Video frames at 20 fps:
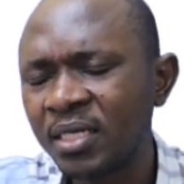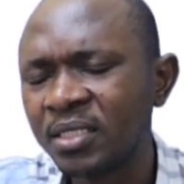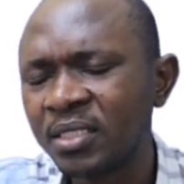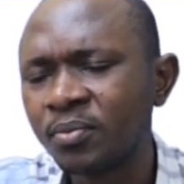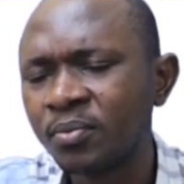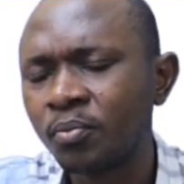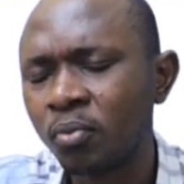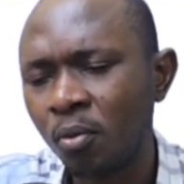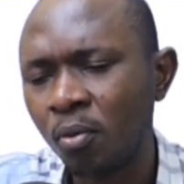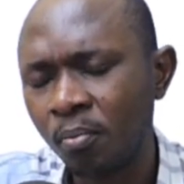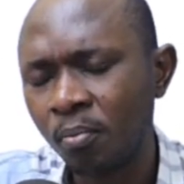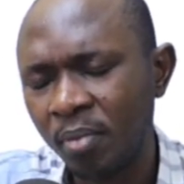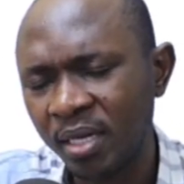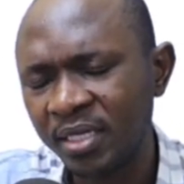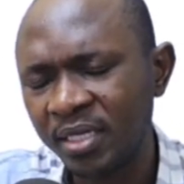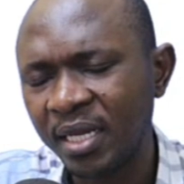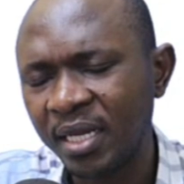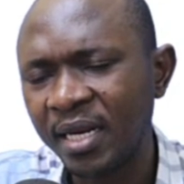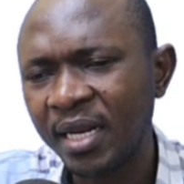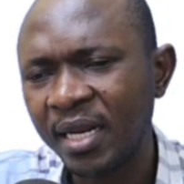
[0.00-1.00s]
So we can
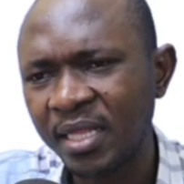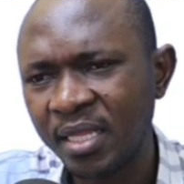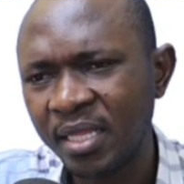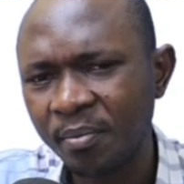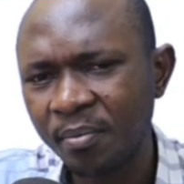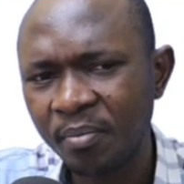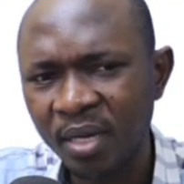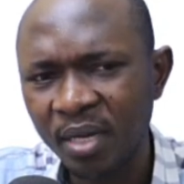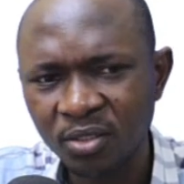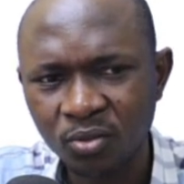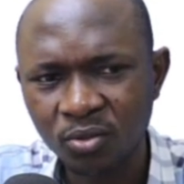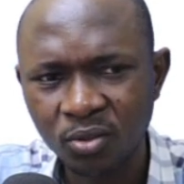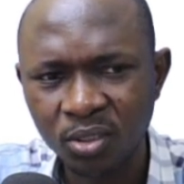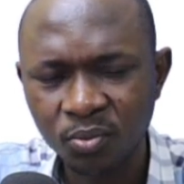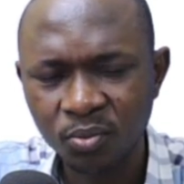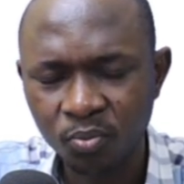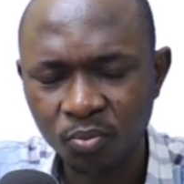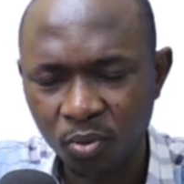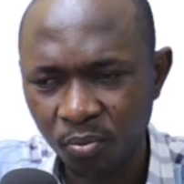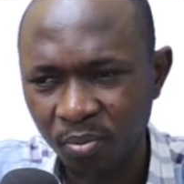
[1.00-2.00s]
simply say
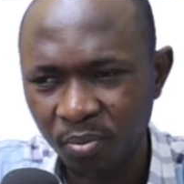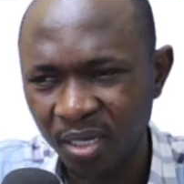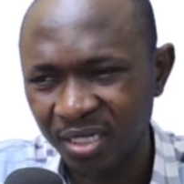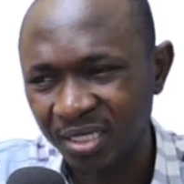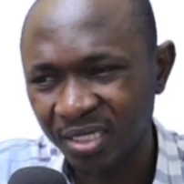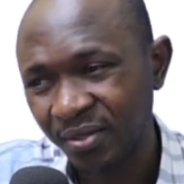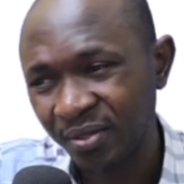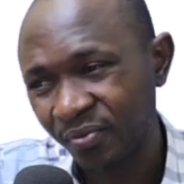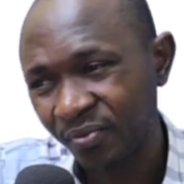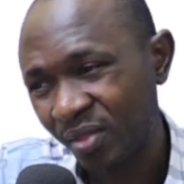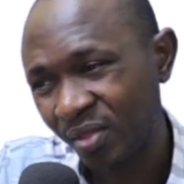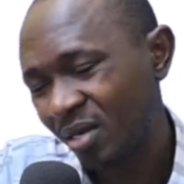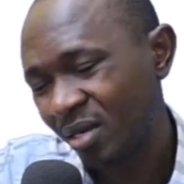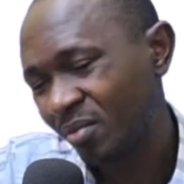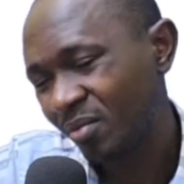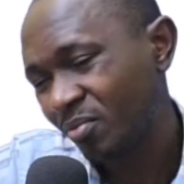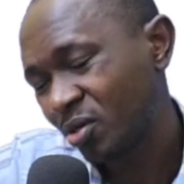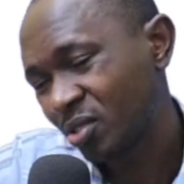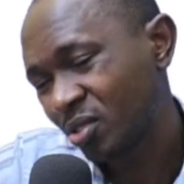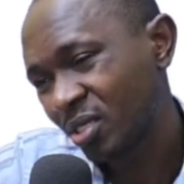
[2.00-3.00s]
that it's the right
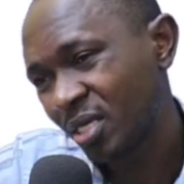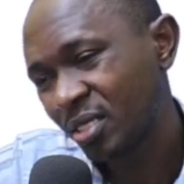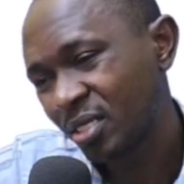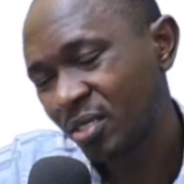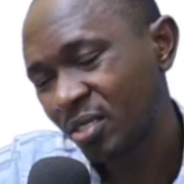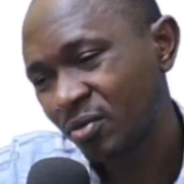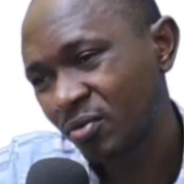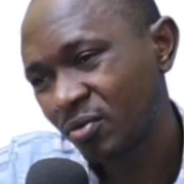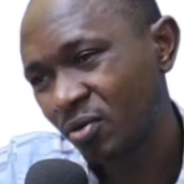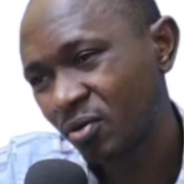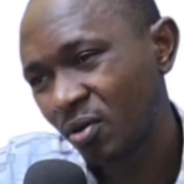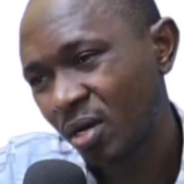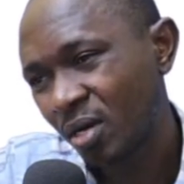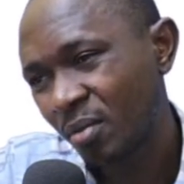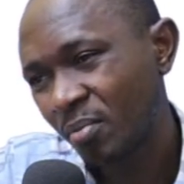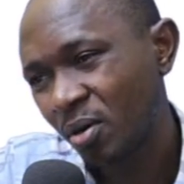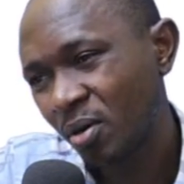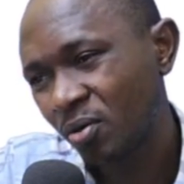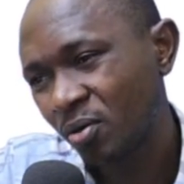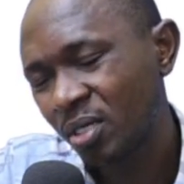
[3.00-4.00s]
to
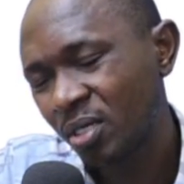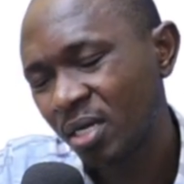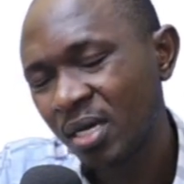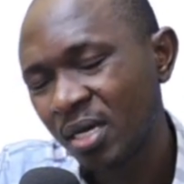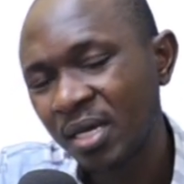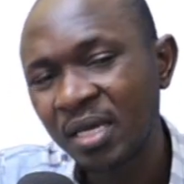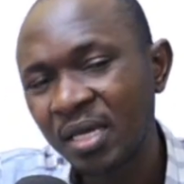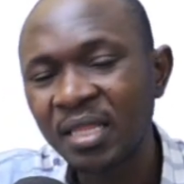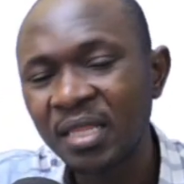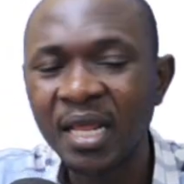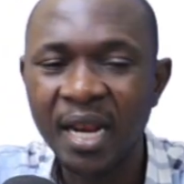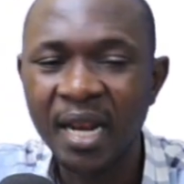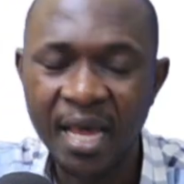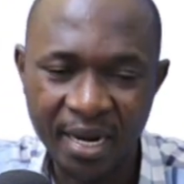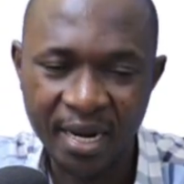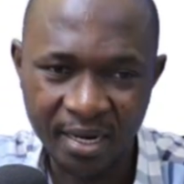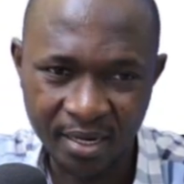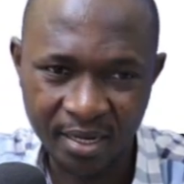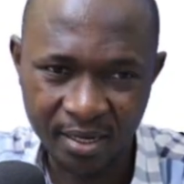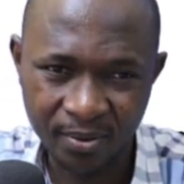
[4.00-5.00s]
use, to cross or
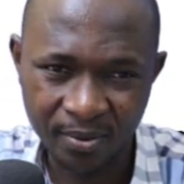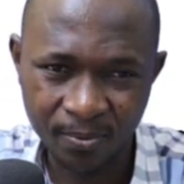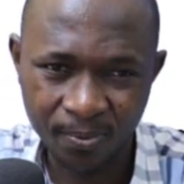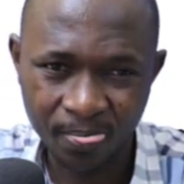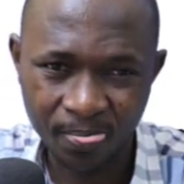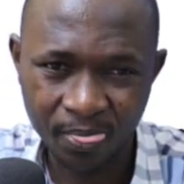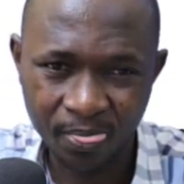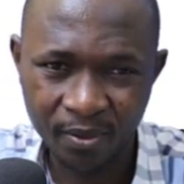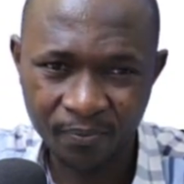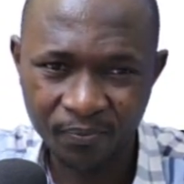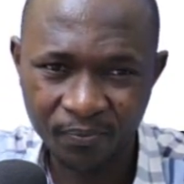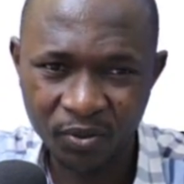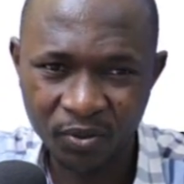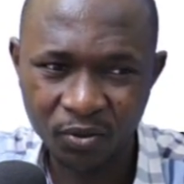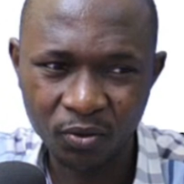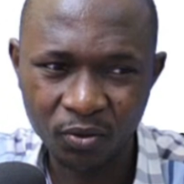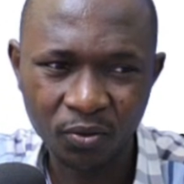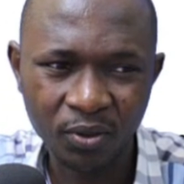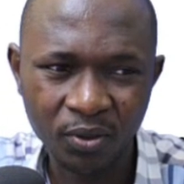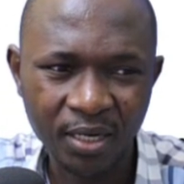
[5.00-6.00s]
otherwise use
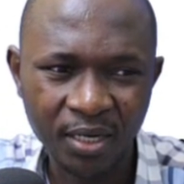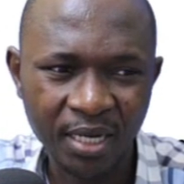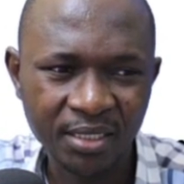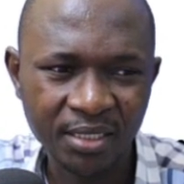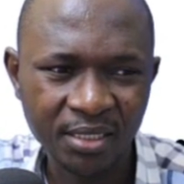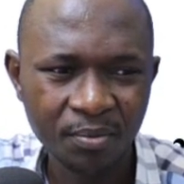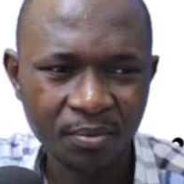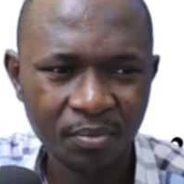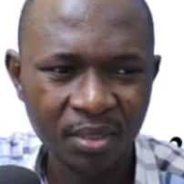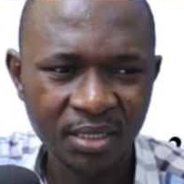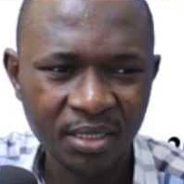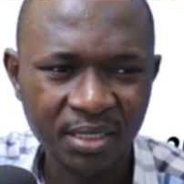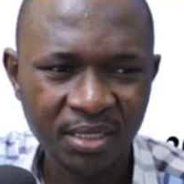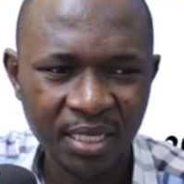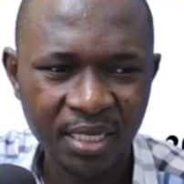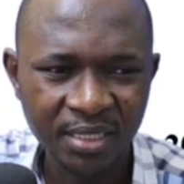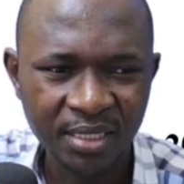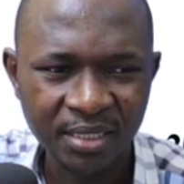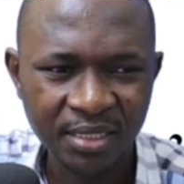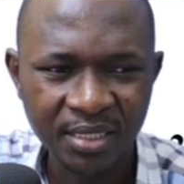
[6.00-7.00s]
another
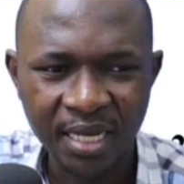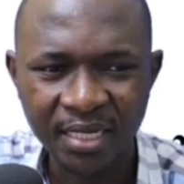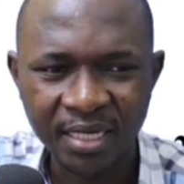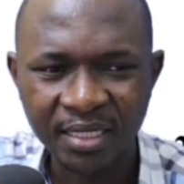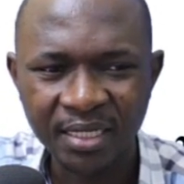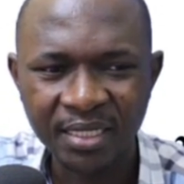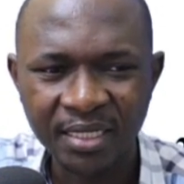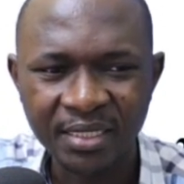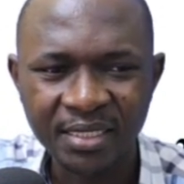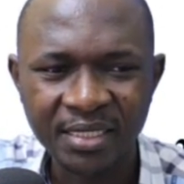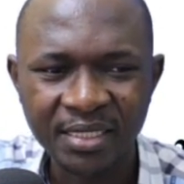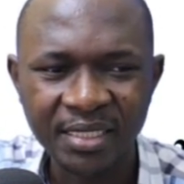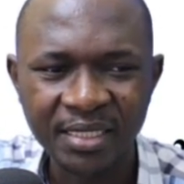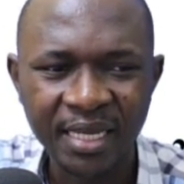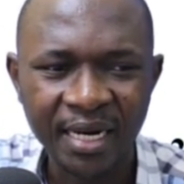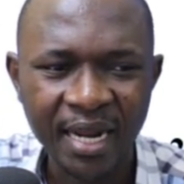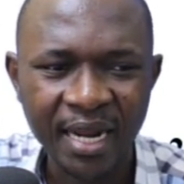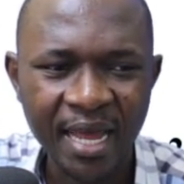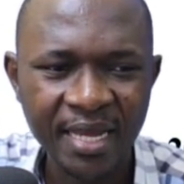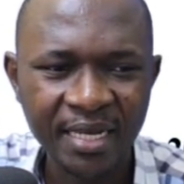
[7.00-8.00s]
person's
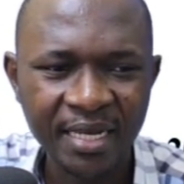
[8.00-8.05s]
land